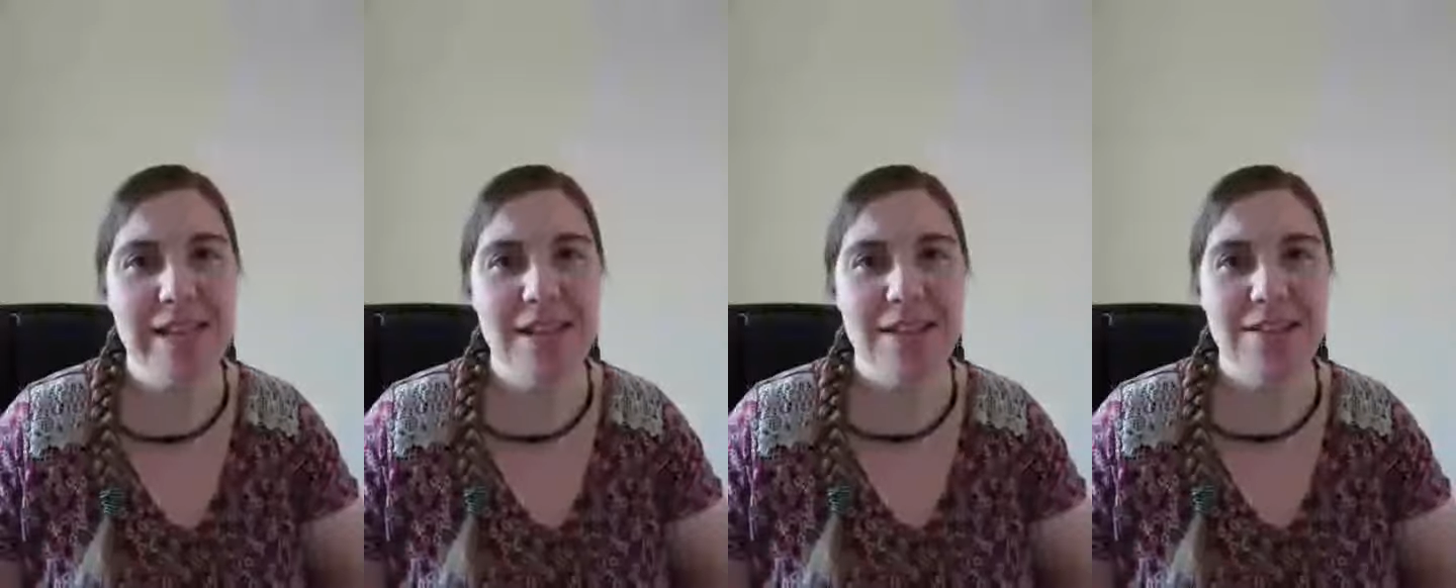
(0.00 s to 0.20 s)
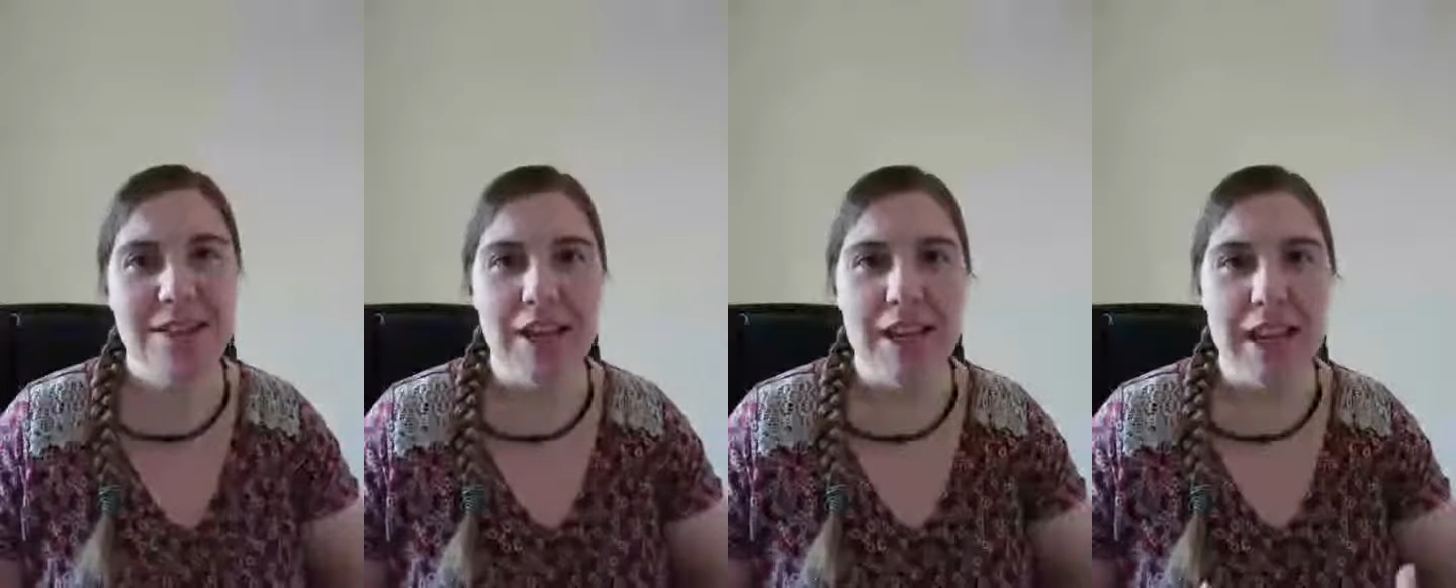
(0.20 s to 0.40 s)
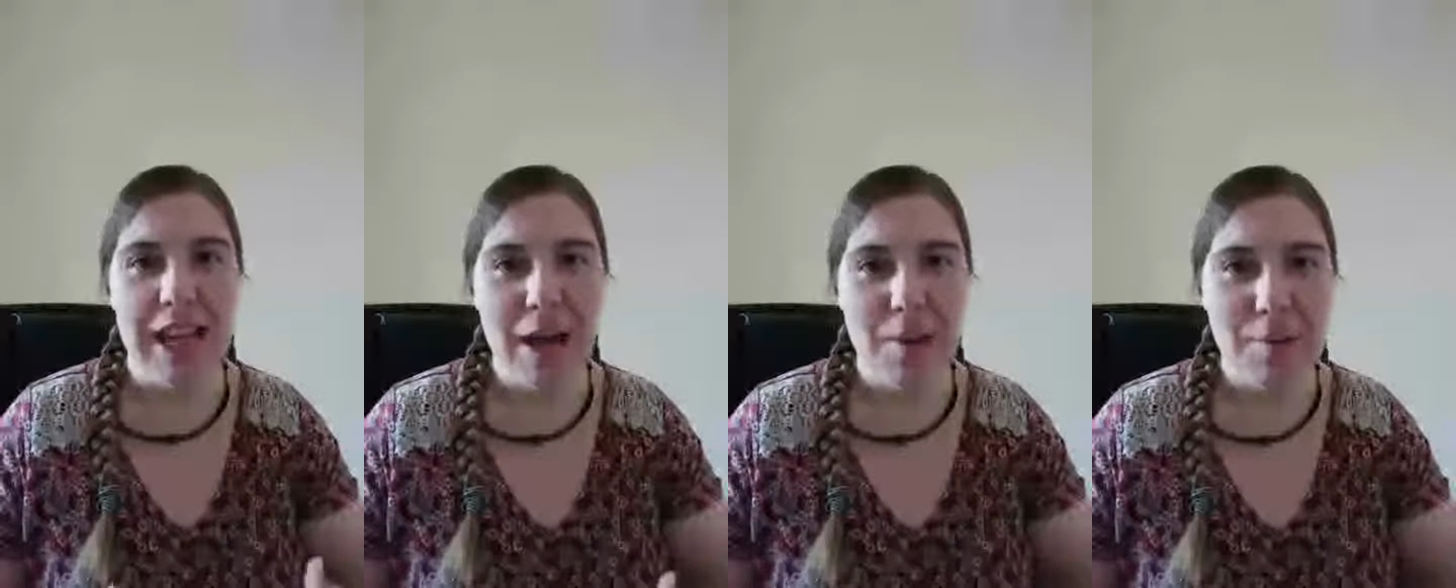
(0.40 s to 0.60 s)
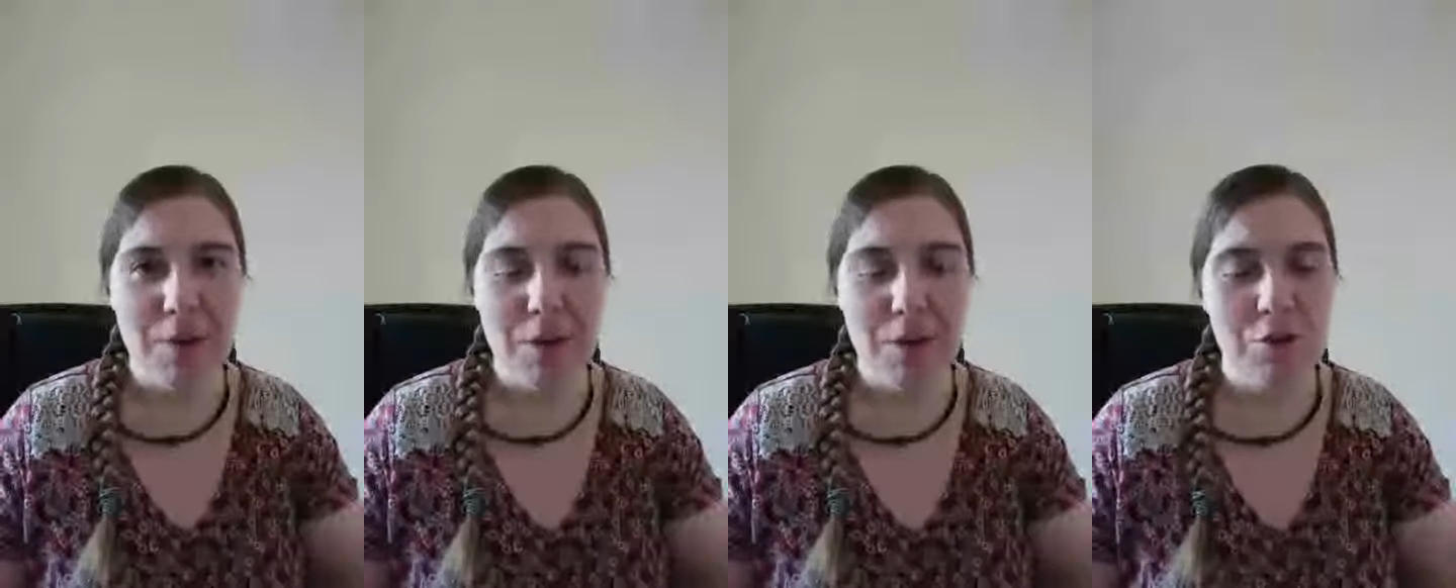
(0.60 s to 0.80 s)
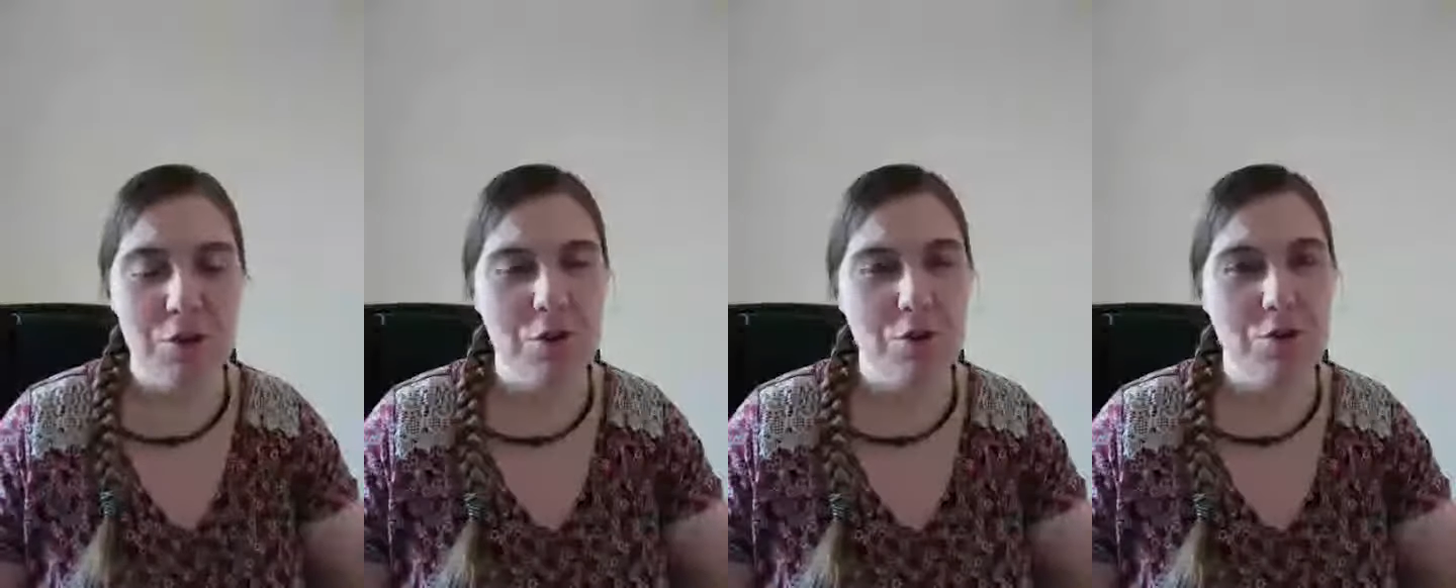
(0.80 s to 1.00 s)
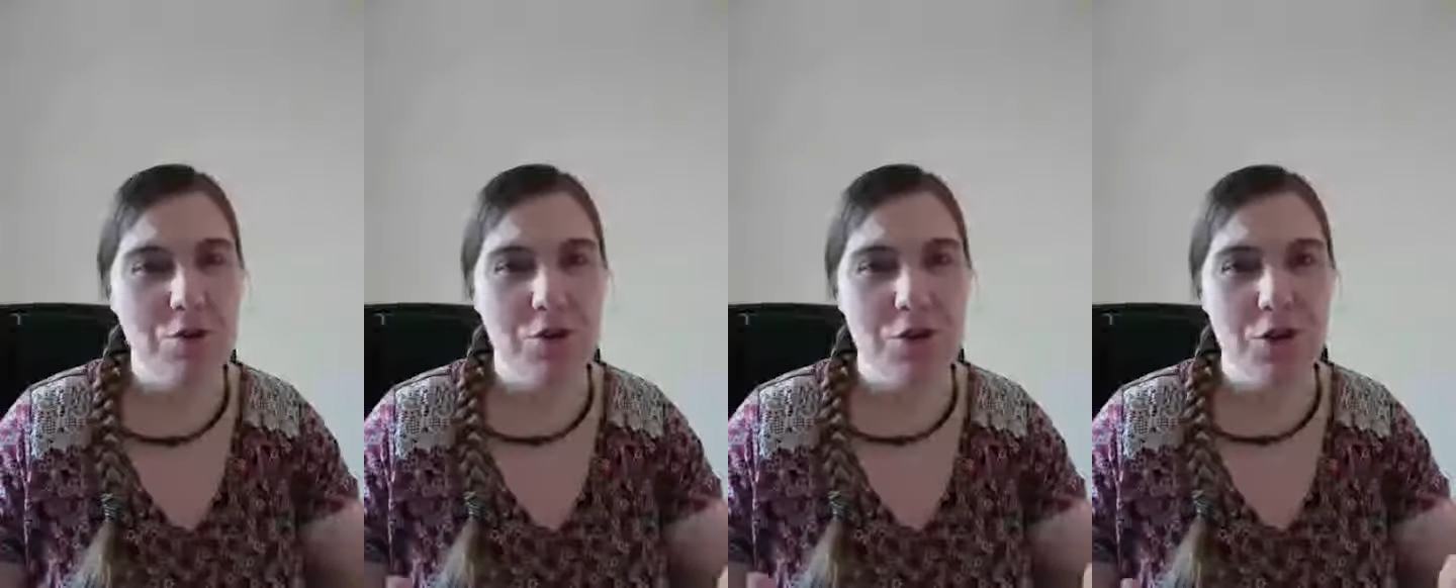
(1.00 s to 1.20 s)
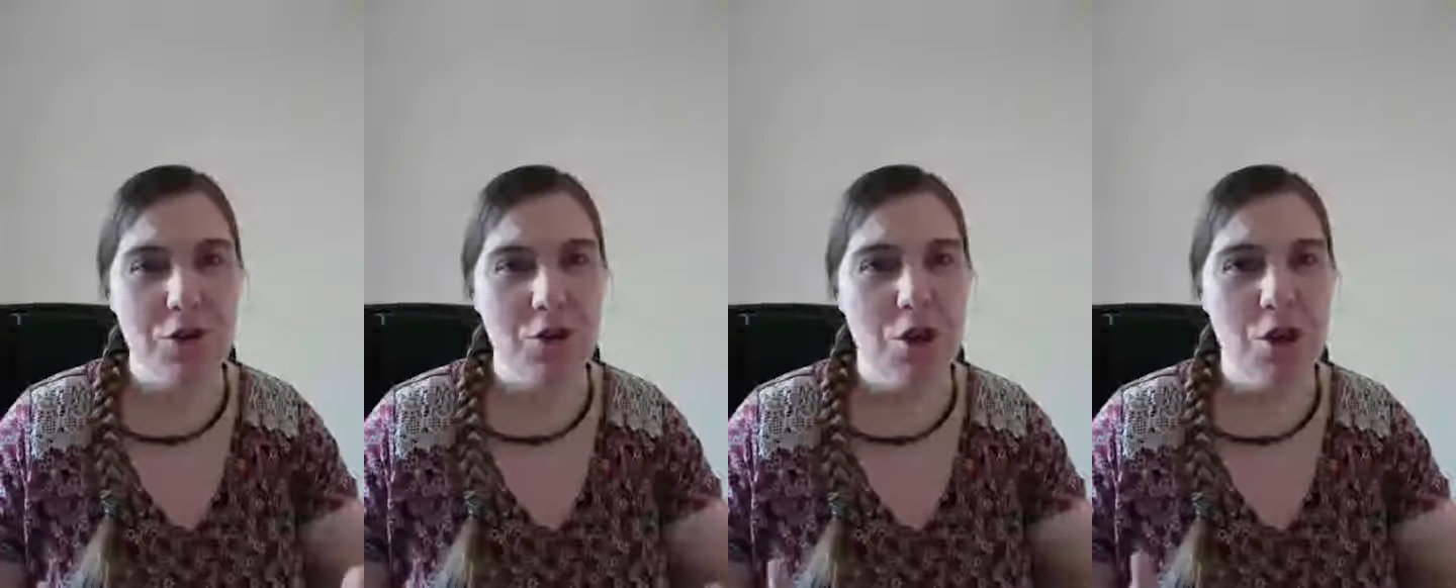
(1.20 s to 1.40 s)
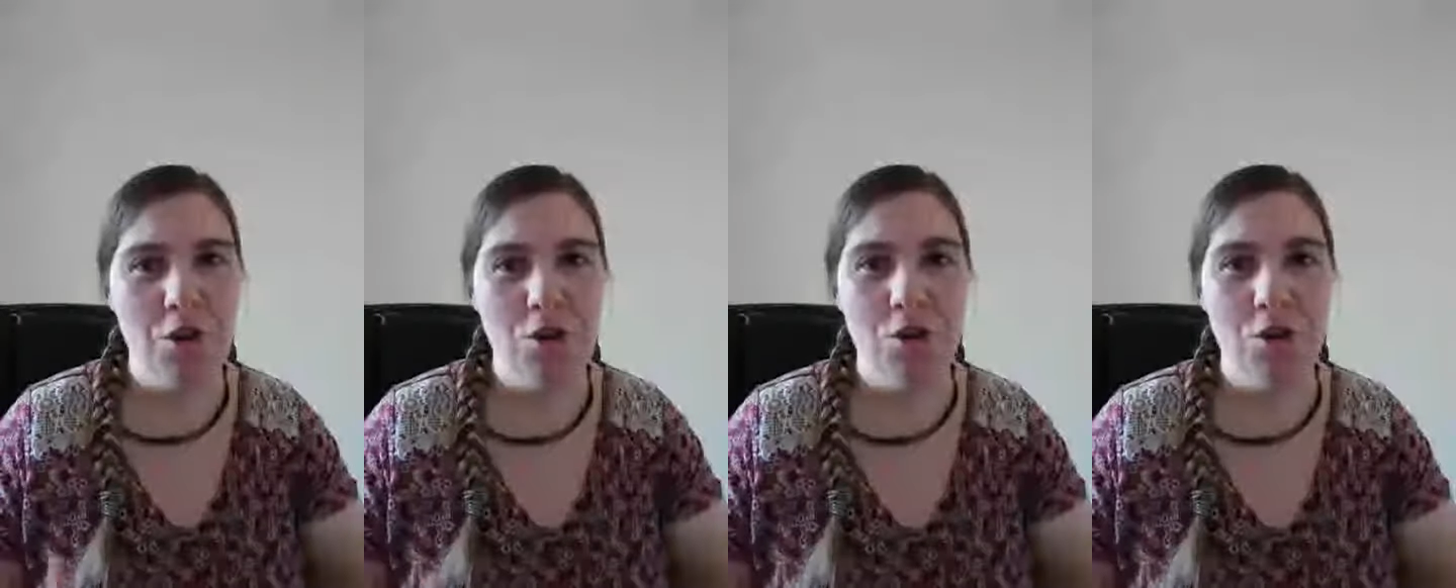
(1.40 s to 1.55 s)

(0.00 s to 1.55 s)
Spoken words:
the chemicals and